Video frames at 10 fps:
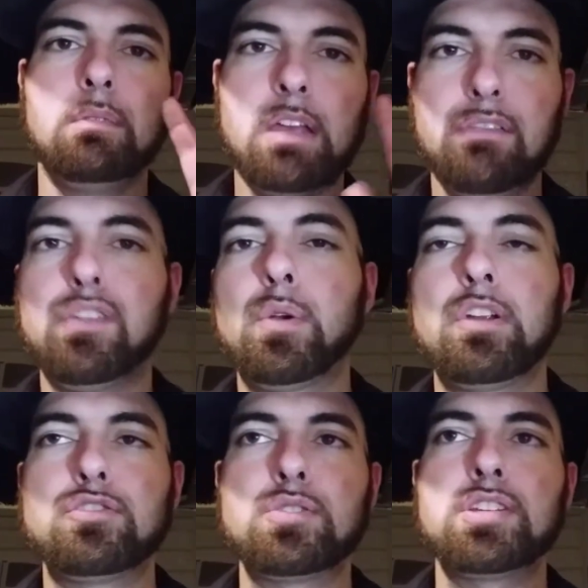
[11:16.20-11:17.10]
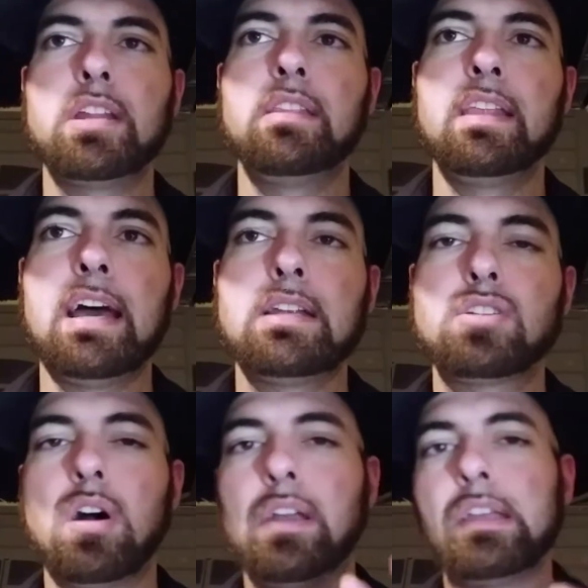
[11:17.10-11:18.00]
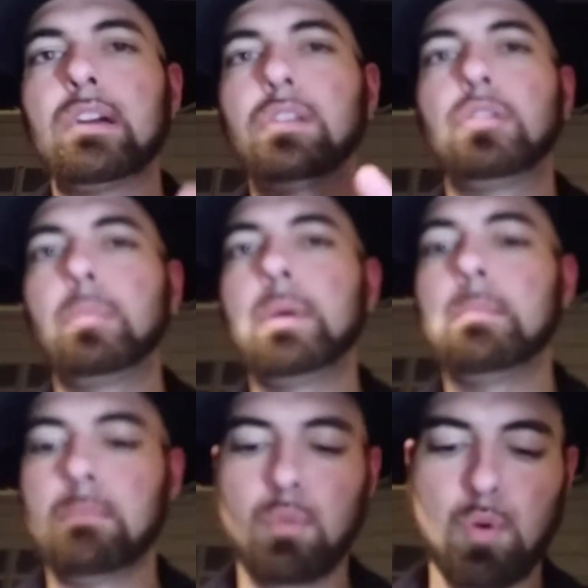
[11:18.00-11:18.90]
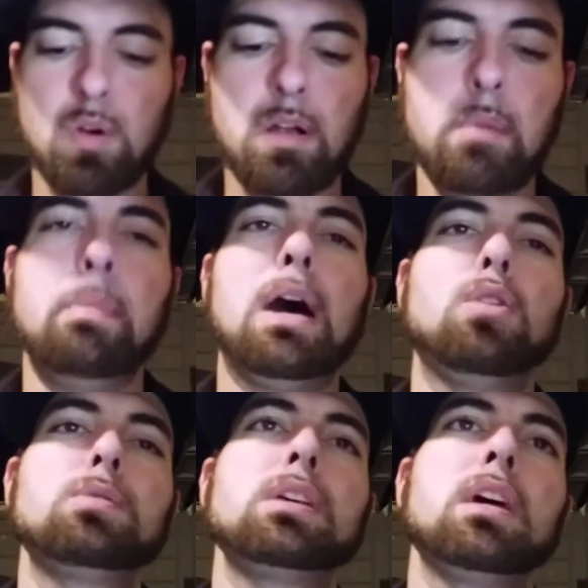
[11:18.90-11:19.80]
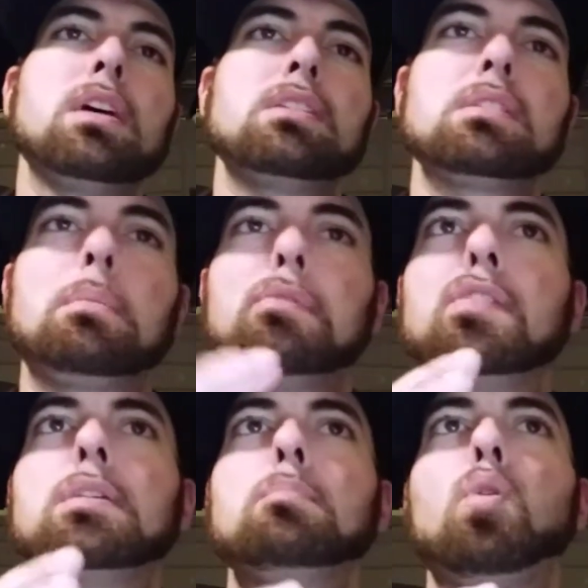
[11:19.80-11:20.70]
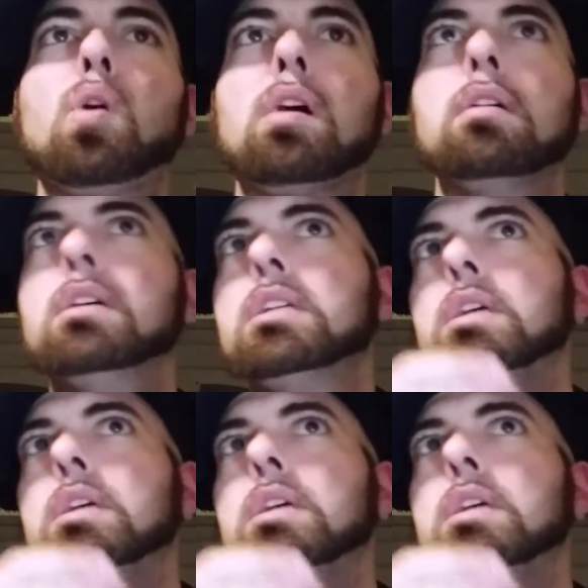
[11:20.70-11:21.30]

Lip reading: If you're interested in that, talking a little bit more about some of the more